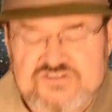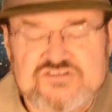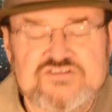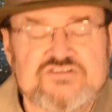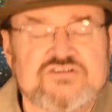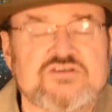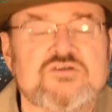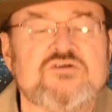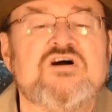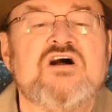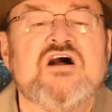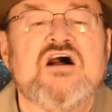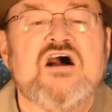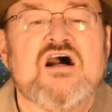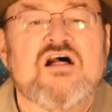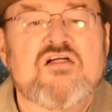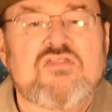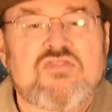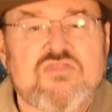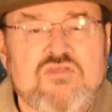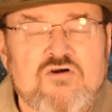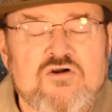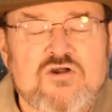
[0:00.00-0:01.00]
to do
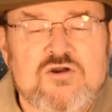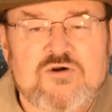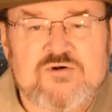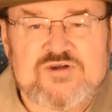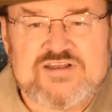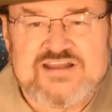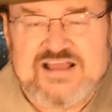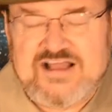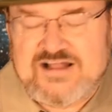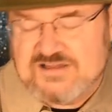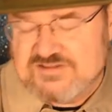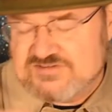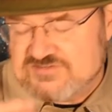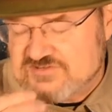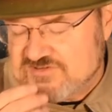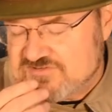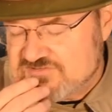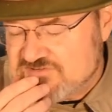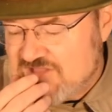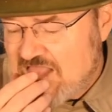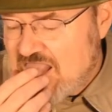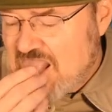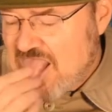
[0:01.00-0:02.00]
a thorough
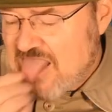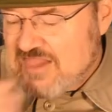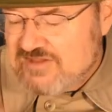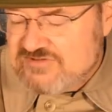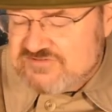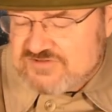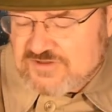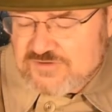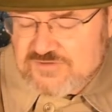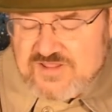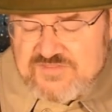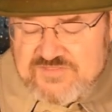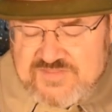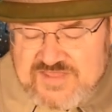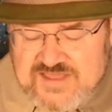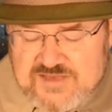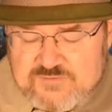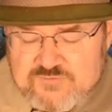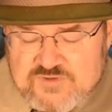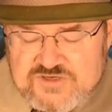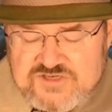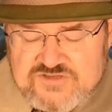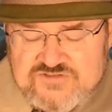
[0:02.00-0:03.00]
analysis so that
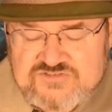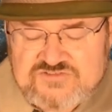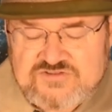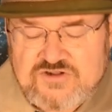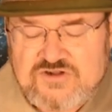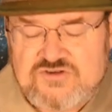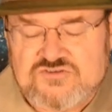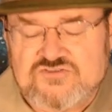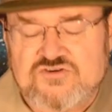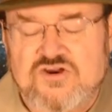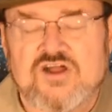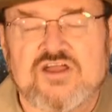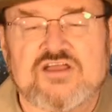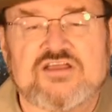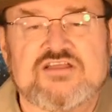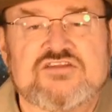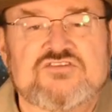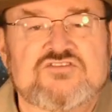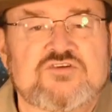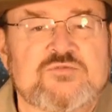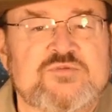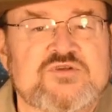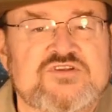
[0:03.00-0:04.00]
then when you start drawing
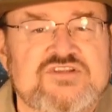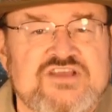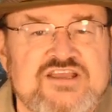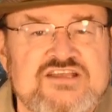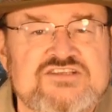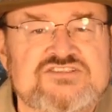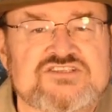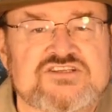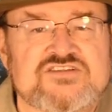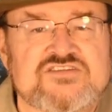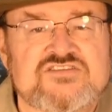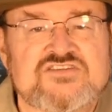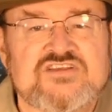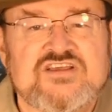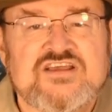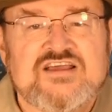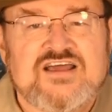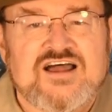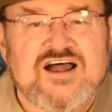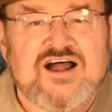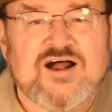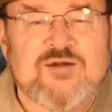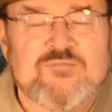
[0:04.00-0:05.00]
interpretations,
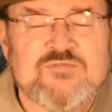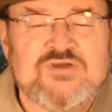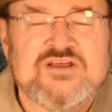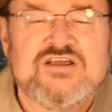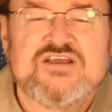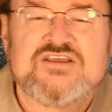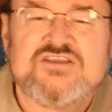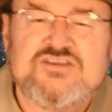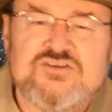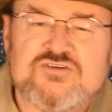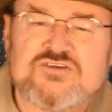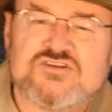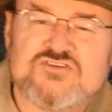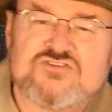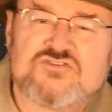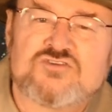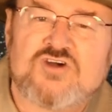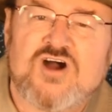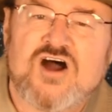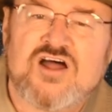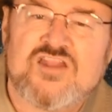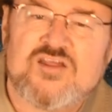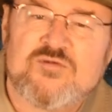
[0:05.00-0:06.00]
um, you can
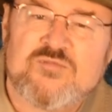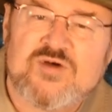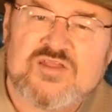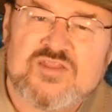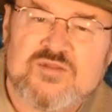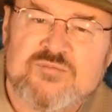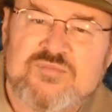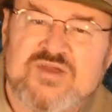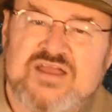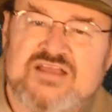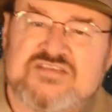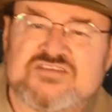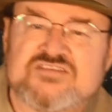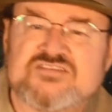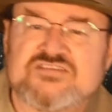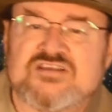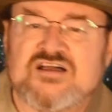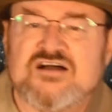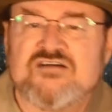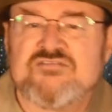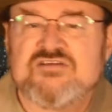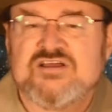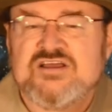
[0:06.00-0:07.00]
draw them on the
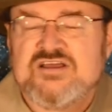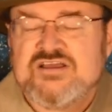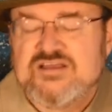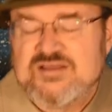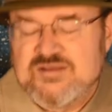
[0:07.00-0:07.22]
basis of